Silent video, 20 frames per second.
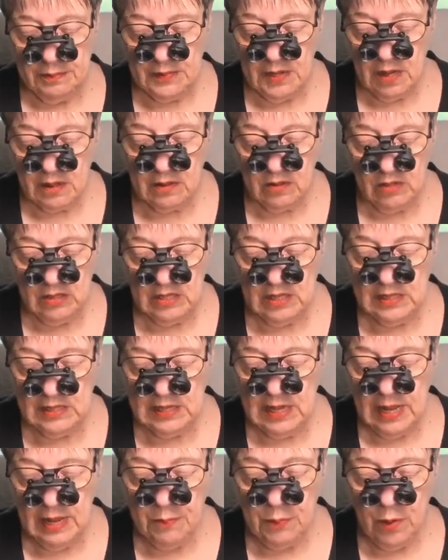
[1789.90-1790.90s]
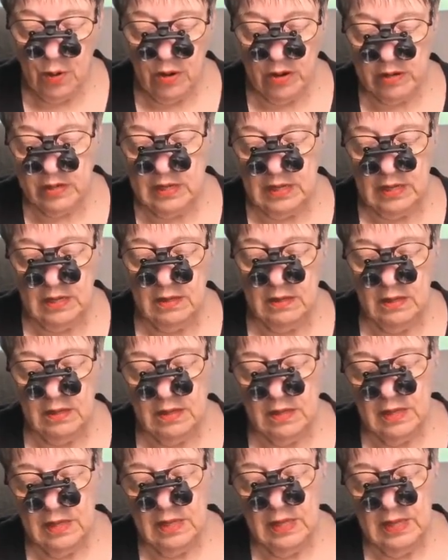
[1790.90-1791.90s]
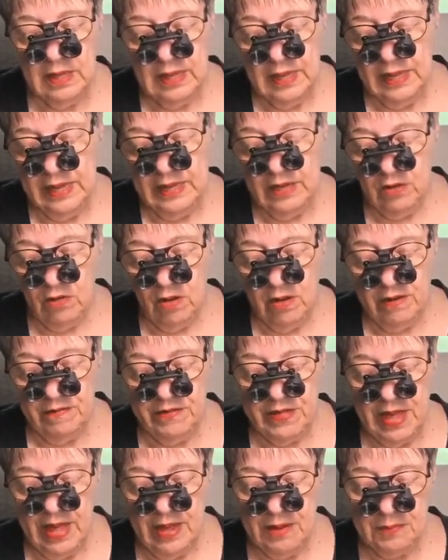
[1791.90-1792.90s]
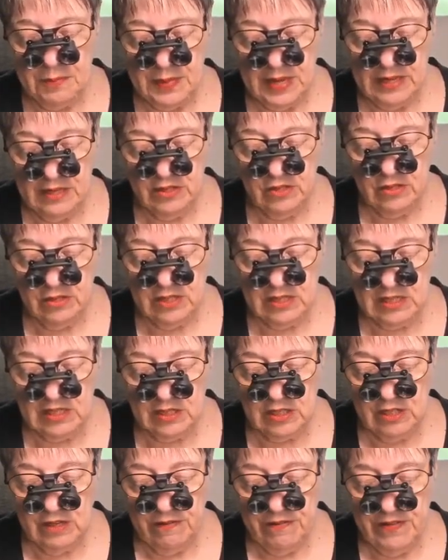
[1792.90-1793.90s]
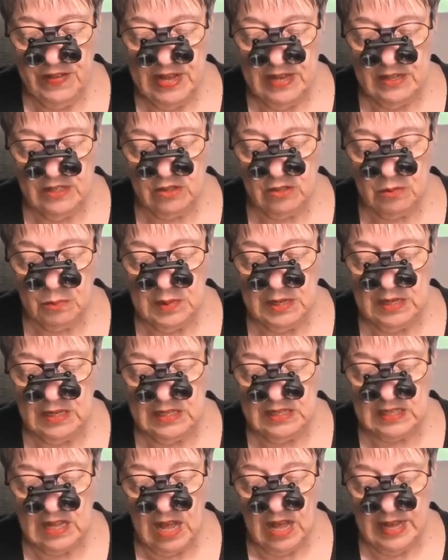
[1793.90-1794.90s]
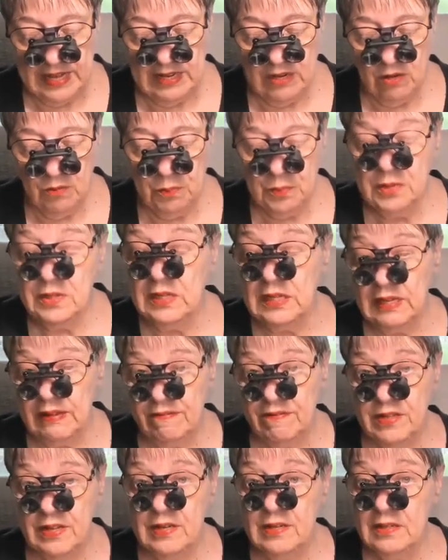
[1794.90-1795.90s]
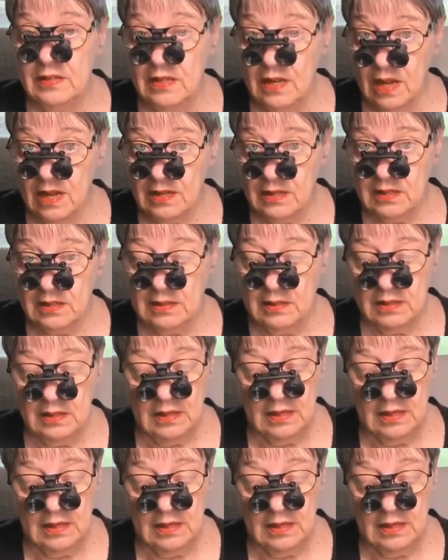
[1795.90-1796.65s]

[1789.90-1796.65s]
not going to say parking and all of that makes your stitching faster, because I don't believe that it does.